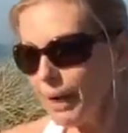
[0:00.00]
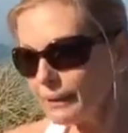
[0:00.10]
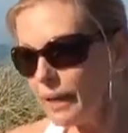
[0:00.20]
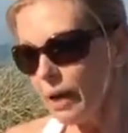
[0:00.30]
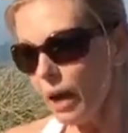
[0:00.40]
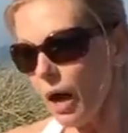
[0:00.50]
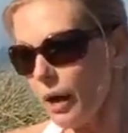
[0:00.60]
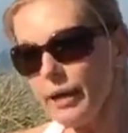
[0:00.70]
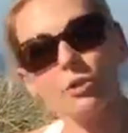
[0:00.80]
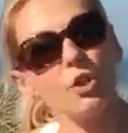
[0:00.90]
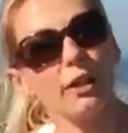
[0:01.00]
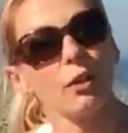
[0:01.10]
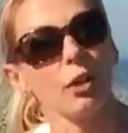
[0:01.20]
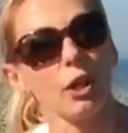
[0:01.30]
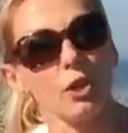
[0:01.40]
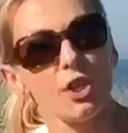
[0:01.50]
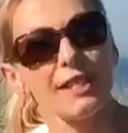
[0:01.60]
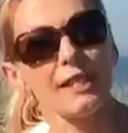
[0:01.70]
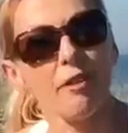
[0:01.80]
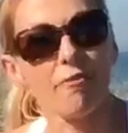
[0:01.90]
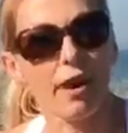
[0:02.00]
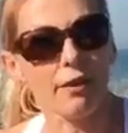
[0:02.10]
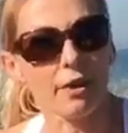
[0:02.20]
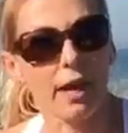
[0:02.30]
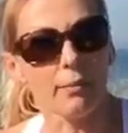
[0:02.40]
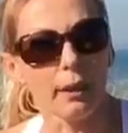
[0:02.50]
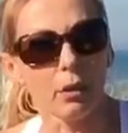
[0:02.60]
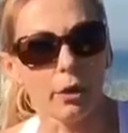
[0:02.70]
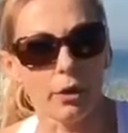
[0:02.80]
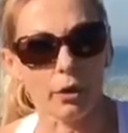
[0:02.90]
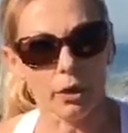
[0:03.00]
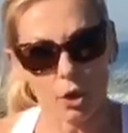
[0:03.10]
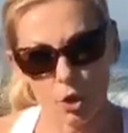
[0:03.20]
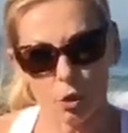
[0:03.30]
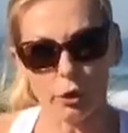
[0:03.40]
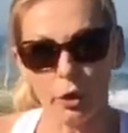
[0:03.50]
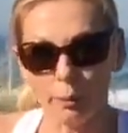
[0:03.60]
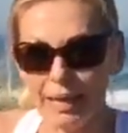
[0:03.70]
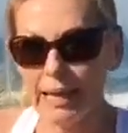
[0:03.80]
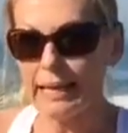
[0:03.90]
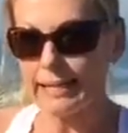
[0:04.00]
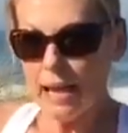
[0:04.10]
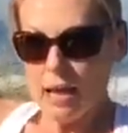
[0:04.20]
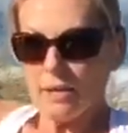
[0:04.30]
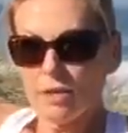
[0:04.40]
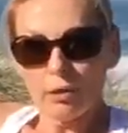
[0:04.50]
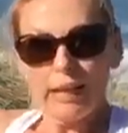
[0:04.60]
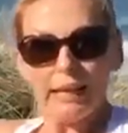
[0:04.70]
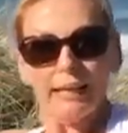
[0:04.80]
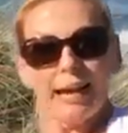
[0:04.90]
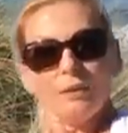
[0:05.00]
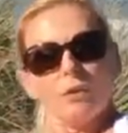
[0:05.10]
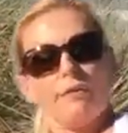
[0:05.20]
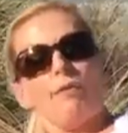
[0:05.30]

but uh, in general, just somewhere right below your shoulder blades so lay down on the